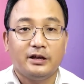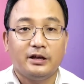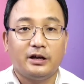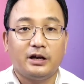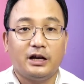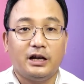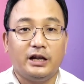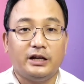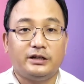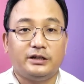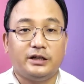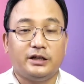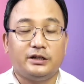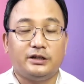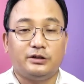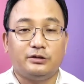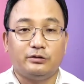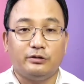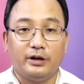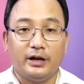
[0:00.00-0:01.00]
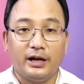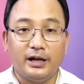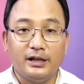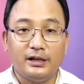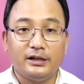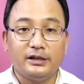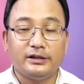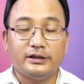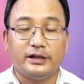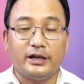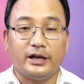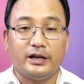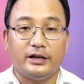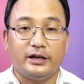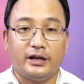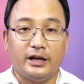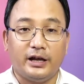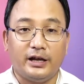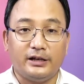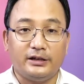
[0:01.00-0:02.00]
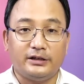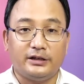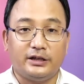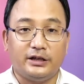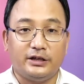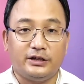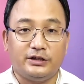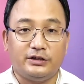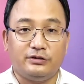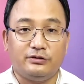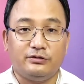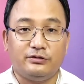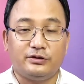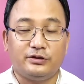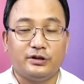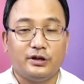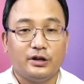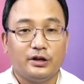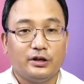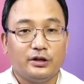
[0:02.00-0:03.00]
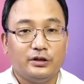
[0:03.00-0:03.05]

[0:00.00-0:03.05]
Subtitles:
related to health and health issues,